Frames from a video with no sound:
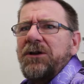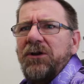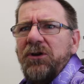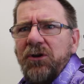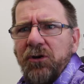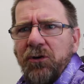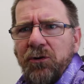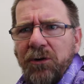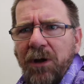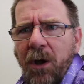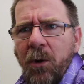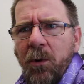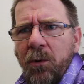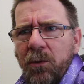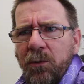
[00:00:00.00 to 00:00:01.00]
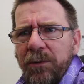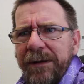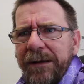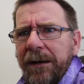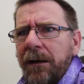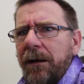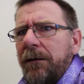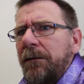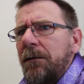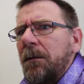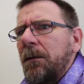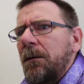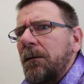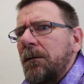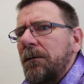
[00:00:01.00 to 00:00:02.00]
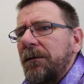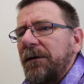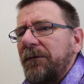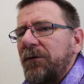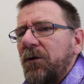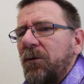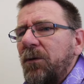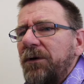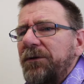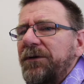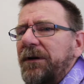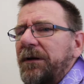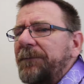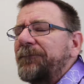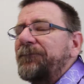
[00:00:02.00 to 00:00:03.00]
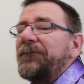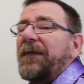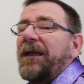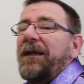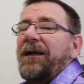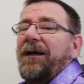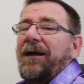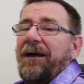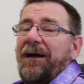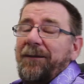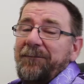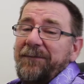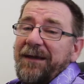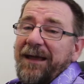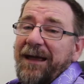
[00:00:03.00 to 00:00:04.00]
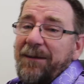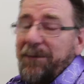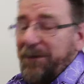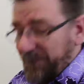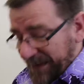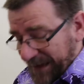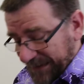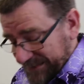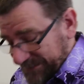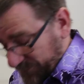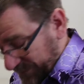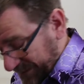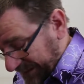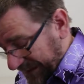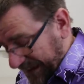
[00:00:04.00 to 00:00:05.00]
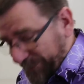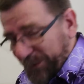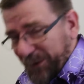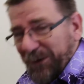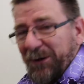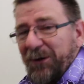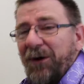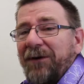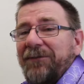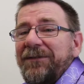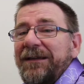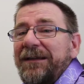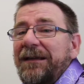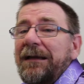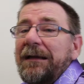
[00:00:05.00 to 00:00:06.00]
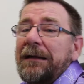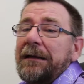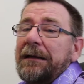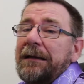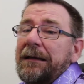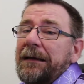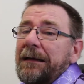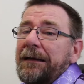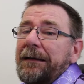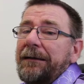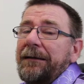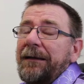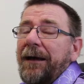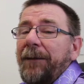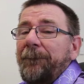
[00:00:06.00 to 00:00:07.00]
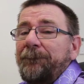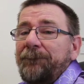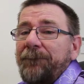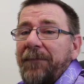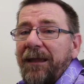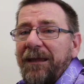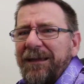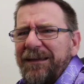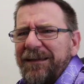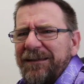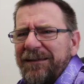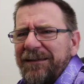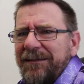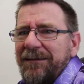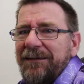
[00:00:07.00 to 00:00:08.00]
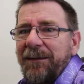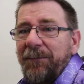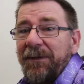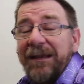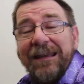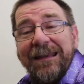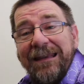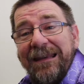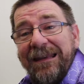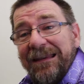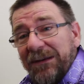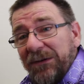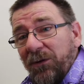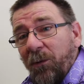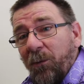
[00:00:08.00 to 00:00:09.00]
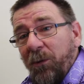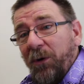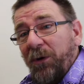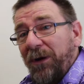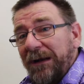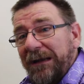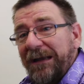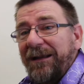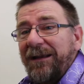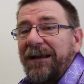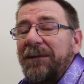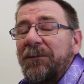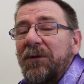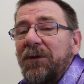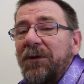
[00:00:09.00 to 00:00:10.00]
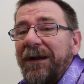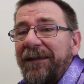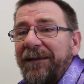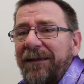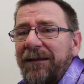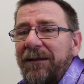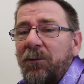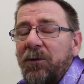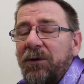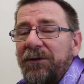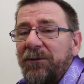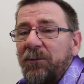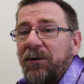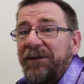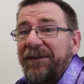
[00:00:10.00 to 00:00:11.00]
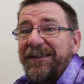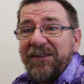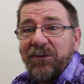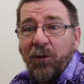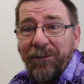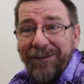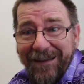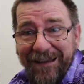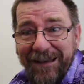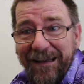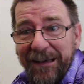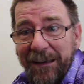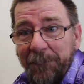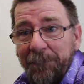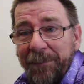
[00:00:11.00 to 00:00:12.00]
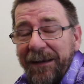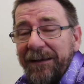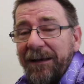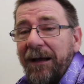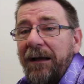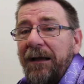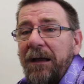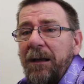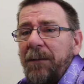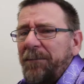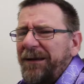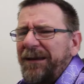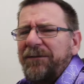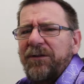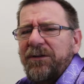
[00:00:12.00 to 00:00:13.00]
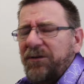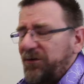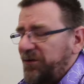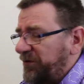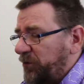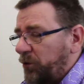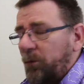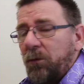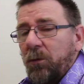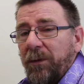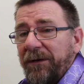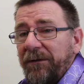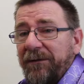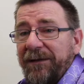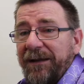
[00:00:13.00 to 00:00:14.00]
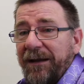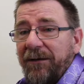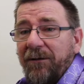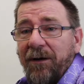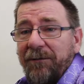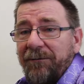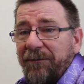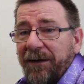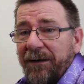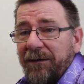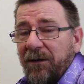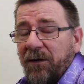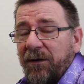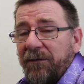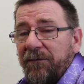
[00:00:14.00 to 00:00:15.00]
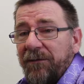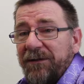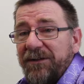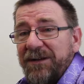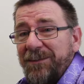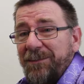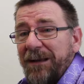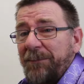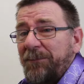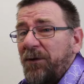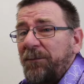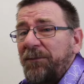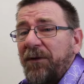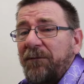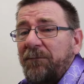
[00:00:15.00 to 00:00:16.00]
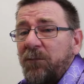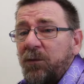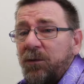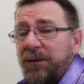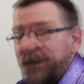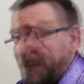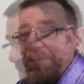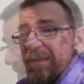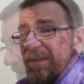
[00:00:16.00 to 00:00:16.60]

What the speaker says: You know who did it if you're watching. Had a bit of an accident with a cup of coffee, and some of the keys are not working anymore, and they're getting worse and worse. It's not getting any better. But even just normal wear and tear, I found a lot of the cheap laptops I've bought, the